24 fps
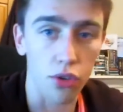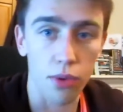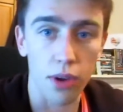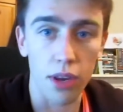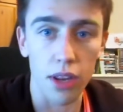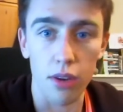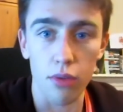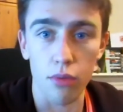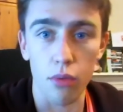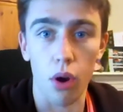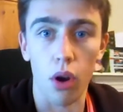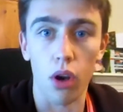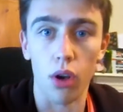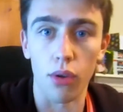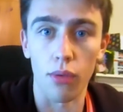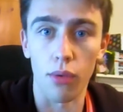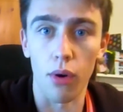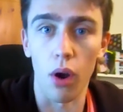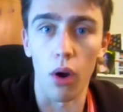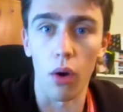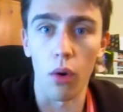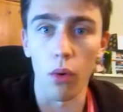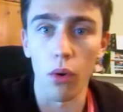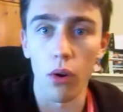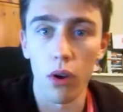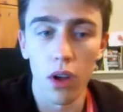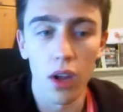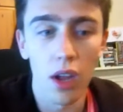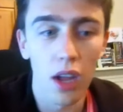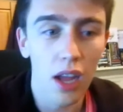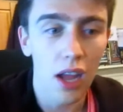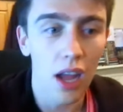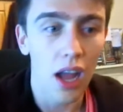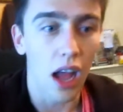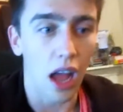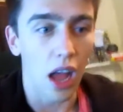ready to rock and roll
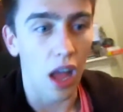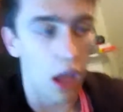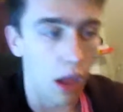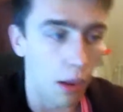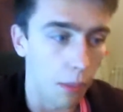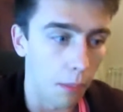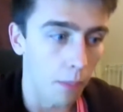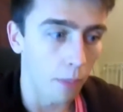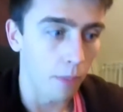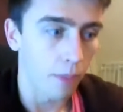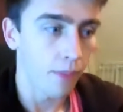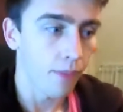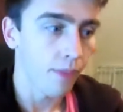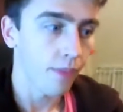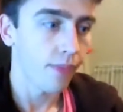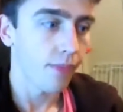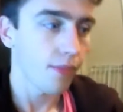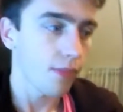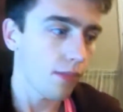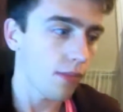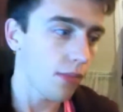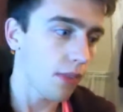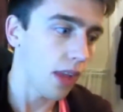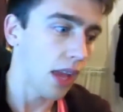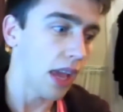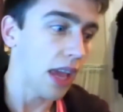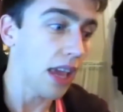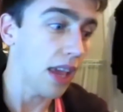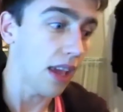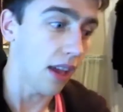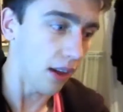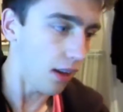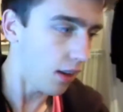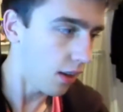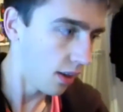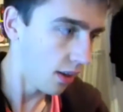
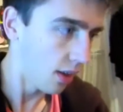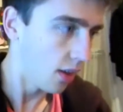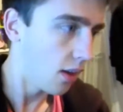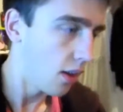here.